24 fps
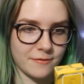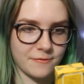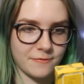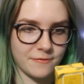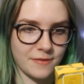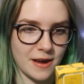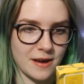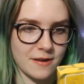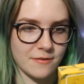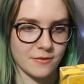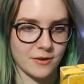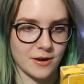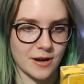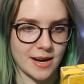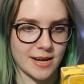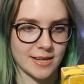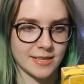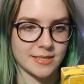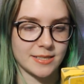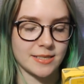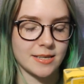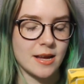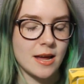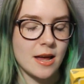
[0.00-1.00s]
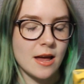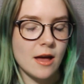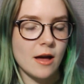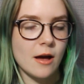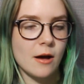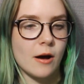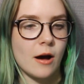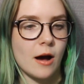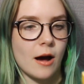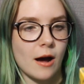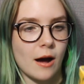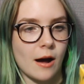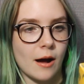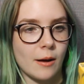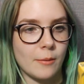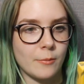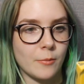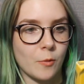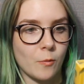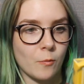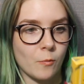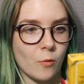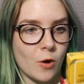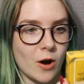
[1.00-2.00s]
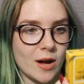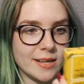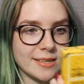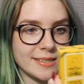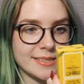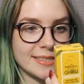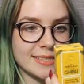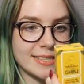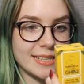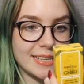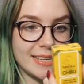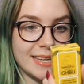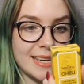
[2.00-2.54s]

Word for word: favorite um, ones.